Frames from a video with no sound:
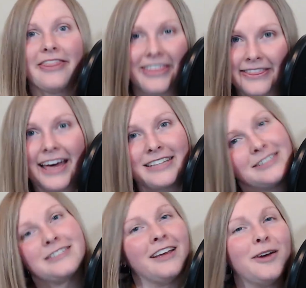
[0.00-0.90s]
then
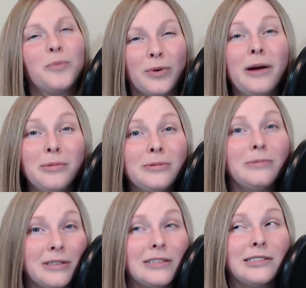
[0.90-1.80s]
that's probably
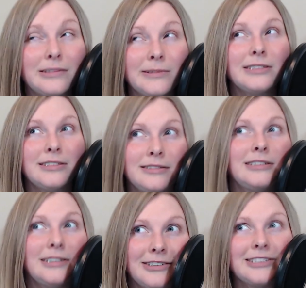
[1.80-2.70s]
because she wants you to
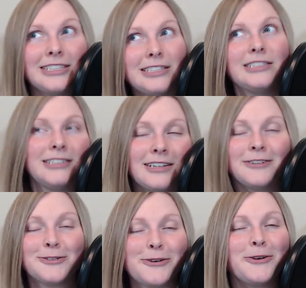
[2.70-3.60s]
notice that she's single,
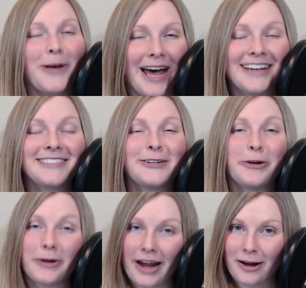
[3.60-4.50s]
so you'll ask
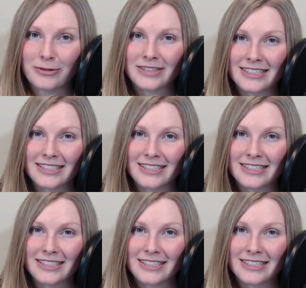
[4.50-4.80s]
her out.